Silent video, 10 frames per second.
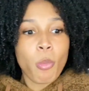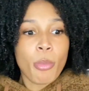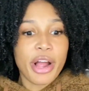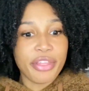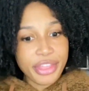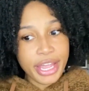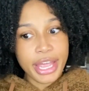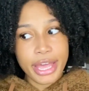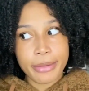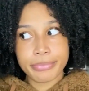And
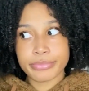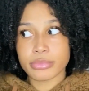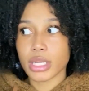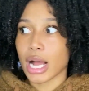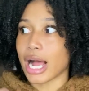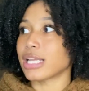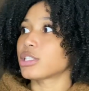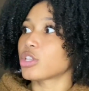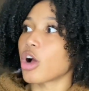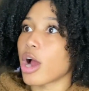then I
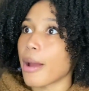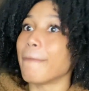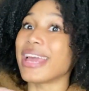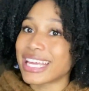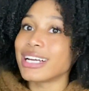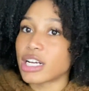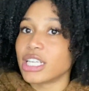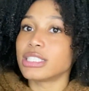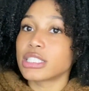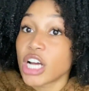started making a
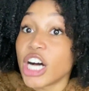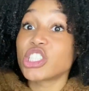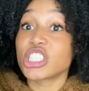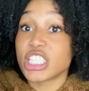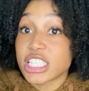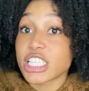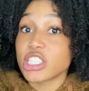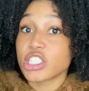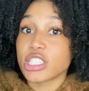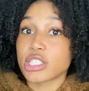conscious decision